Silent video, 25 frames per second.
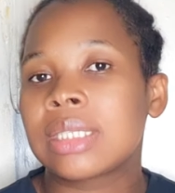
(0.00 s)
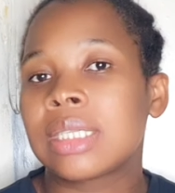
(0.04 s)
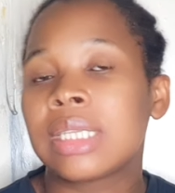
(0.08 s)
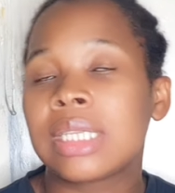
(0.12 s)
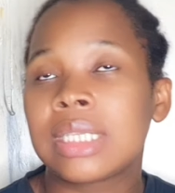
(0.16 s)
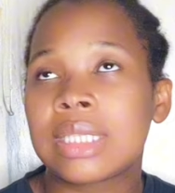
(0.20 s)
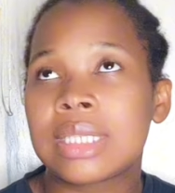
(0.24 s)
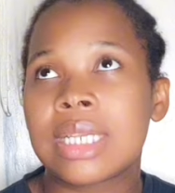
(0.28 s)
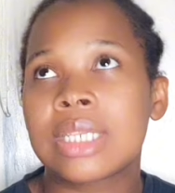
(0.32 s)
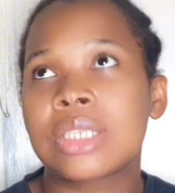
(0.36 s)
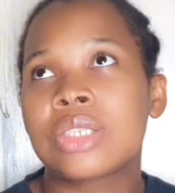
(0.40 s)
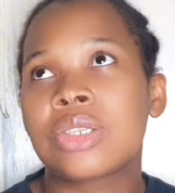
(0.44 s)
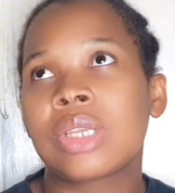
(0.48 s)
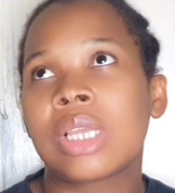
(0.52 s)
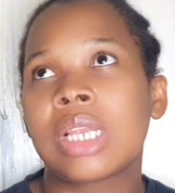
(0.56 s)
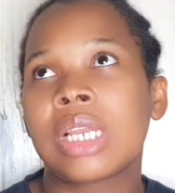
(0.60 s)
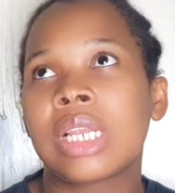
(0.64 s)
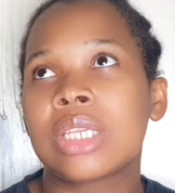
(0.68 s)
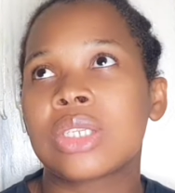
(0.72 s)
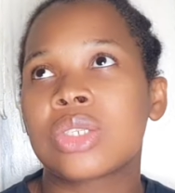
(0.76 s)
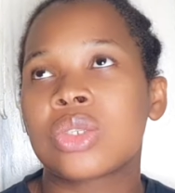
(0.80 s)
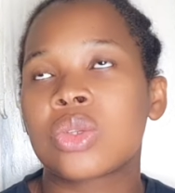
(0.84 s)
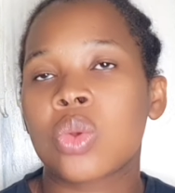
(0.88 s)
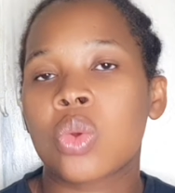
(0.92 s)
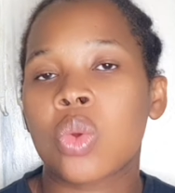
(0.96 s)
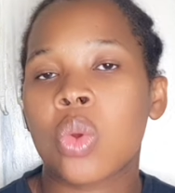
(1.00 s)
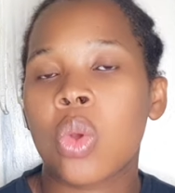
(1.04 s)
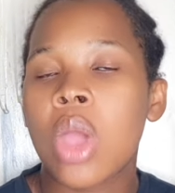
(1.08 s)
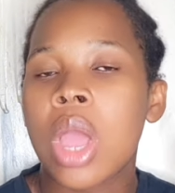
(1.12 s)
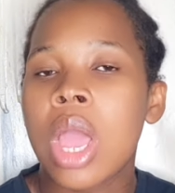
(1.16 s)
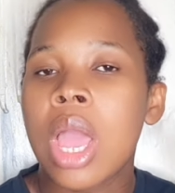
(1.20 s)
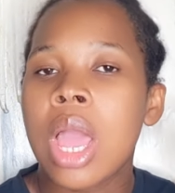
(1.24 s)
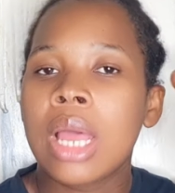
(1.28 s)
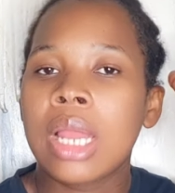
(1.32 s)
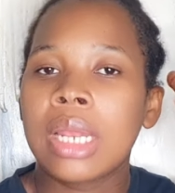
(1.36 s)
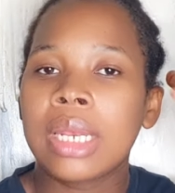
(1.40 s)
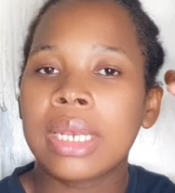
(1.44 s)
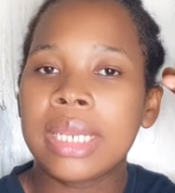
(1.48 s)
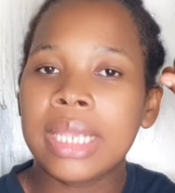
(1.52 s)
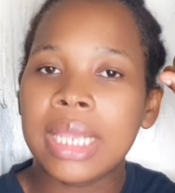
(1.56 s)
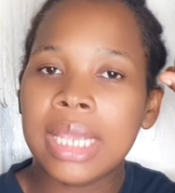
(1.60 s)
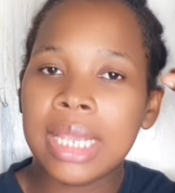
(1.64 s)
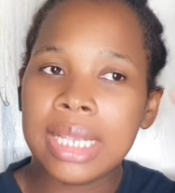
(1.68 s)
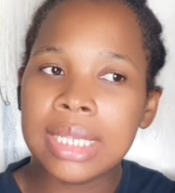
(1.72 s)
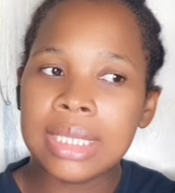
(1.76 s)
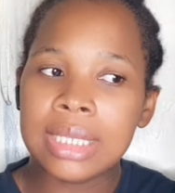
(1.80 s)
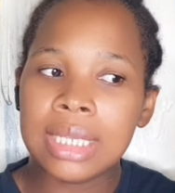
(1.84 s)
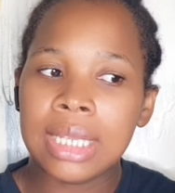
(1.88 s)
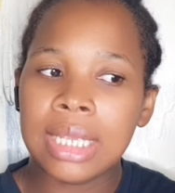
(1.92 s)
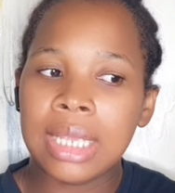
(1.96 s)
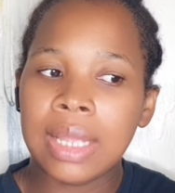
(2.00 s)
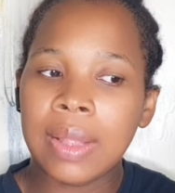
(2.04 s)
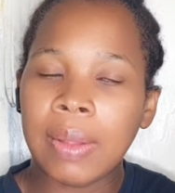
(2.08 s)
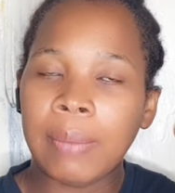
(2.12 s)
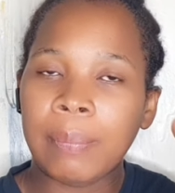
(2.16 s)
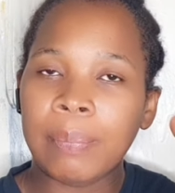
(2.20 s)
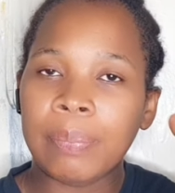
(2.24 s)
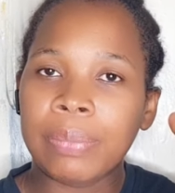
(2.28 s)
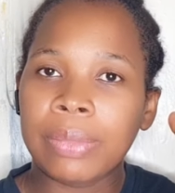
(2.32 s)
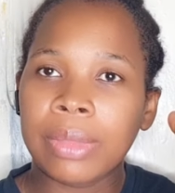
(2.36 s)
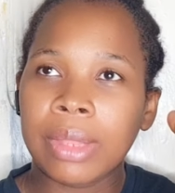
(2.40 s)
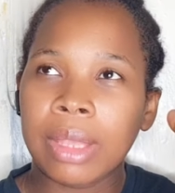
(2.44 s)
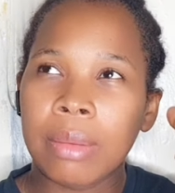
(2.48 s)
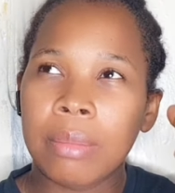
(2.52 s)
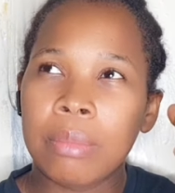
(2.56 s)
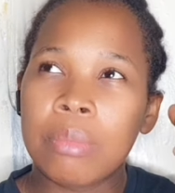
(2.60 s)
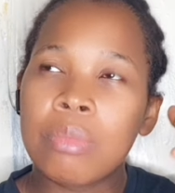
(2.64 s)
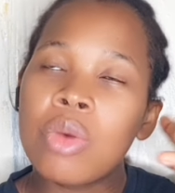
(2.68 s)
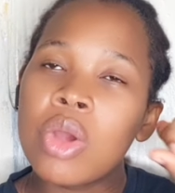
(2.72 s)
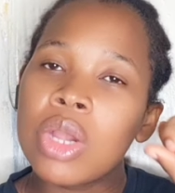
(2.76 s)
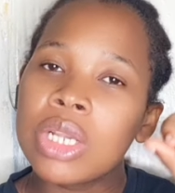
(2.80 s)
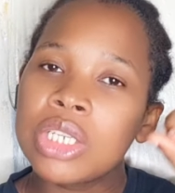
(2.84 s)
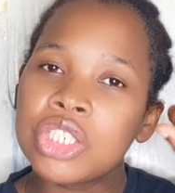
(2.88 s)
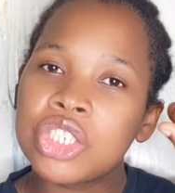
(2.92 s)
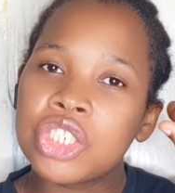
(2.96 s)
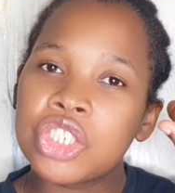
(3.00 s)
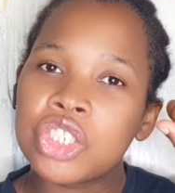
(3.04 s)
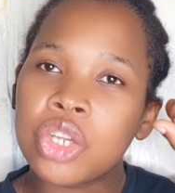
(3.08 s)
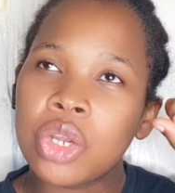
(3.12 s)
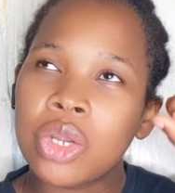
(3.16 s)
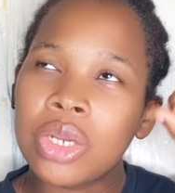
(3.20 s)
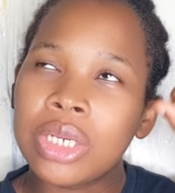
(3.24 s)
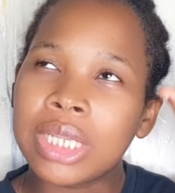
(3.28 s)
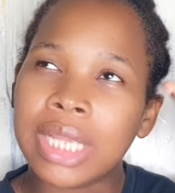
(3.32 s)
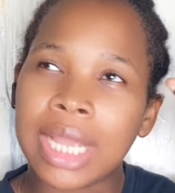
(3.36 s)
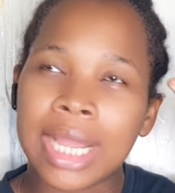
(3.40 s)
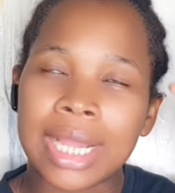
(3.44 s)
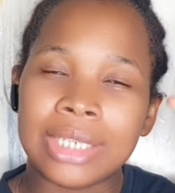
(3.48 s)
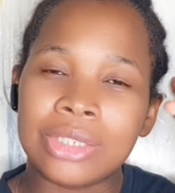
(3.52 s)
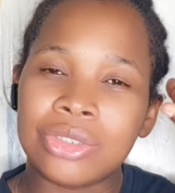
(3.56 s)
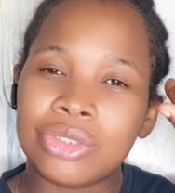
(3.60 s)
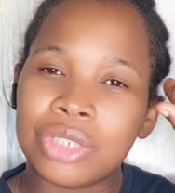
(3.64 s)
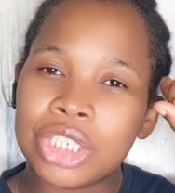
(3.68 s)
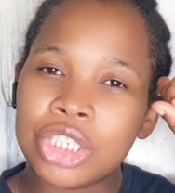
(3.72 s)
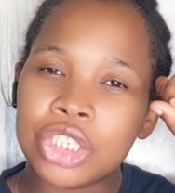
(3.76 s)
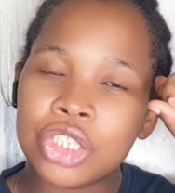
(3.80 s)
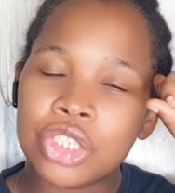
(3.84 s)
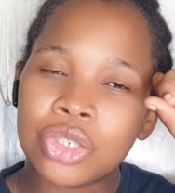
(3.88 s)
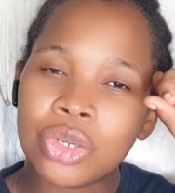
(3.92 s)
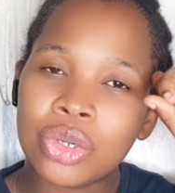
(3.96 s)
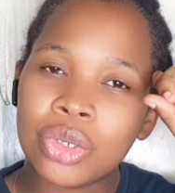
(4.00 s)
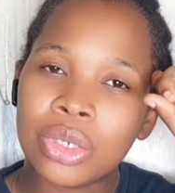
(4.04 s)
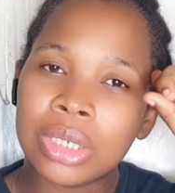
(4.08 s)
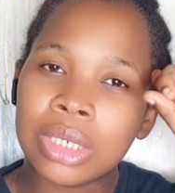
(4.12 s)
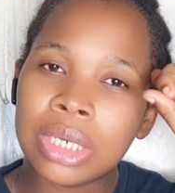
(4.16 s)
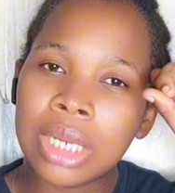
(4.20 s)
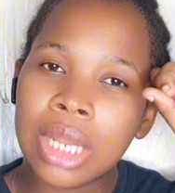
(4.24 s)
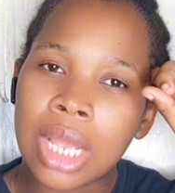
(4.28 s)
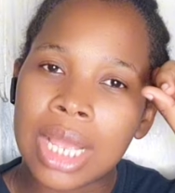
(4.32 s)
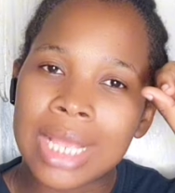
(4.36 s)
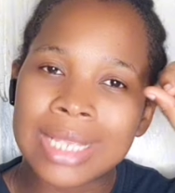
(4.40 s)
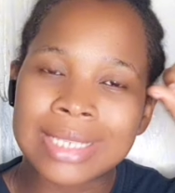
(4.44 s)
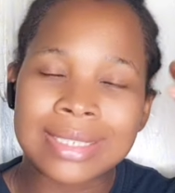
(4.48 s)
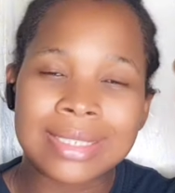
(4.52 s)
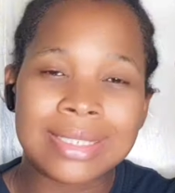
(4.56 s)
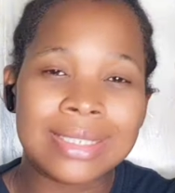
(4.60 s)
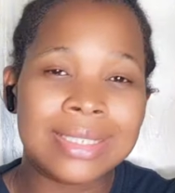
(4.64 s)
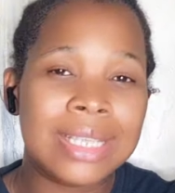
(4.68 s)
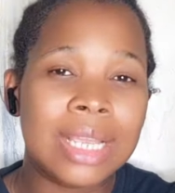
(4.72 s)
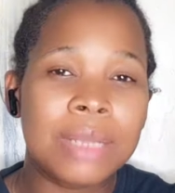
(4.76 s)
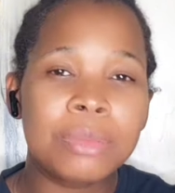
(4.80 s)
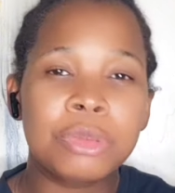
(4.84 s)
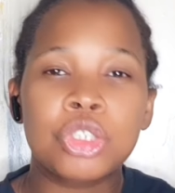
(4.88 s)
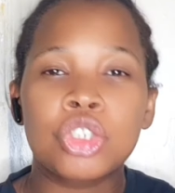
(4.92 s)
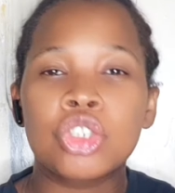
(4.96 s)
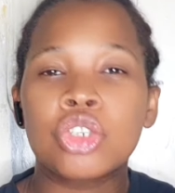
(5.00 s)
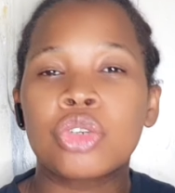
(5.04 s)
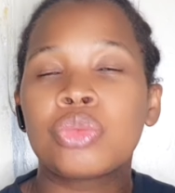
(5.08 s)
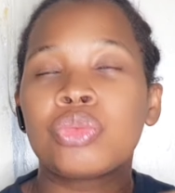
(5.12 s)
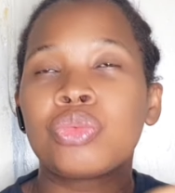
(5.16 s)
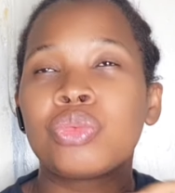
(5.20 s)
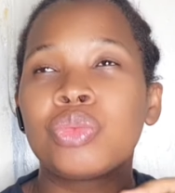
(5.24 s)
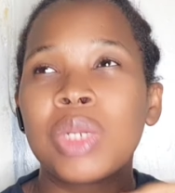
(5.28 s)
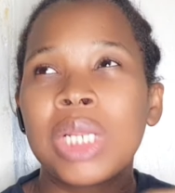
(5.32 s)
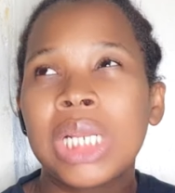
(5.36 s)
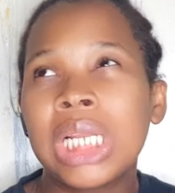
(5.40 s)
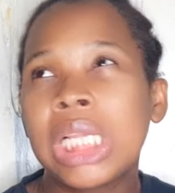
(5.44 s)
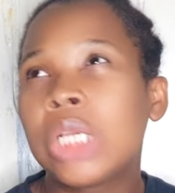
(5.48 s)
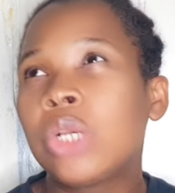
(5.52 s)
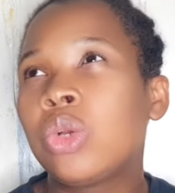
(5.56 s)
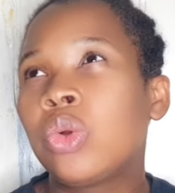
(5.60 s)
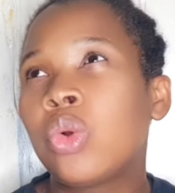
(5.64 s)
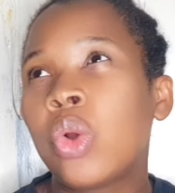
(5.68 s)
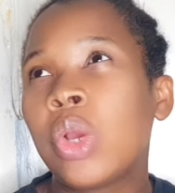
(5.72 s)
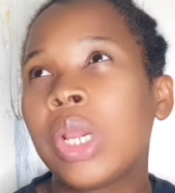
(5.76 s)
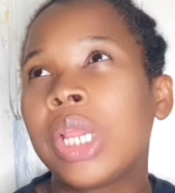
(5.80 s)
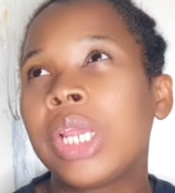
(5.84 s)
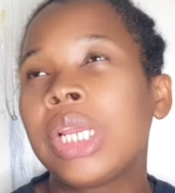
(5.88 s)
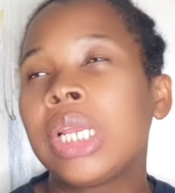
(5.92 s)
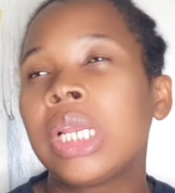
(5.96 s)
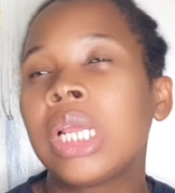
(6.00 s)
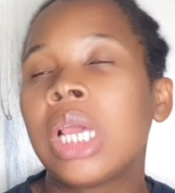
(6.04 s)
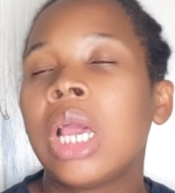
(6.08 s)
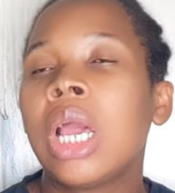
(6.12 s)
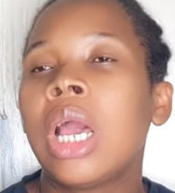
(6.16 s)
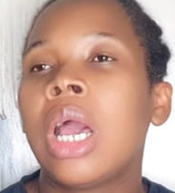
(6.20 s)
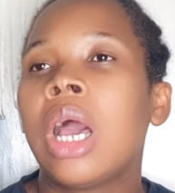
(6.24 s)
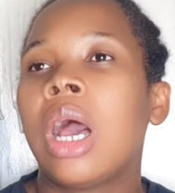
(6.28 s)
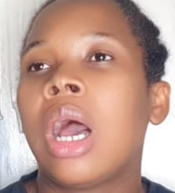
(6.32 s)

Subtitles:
knitted together. So the moisture, the hydration, except you're really going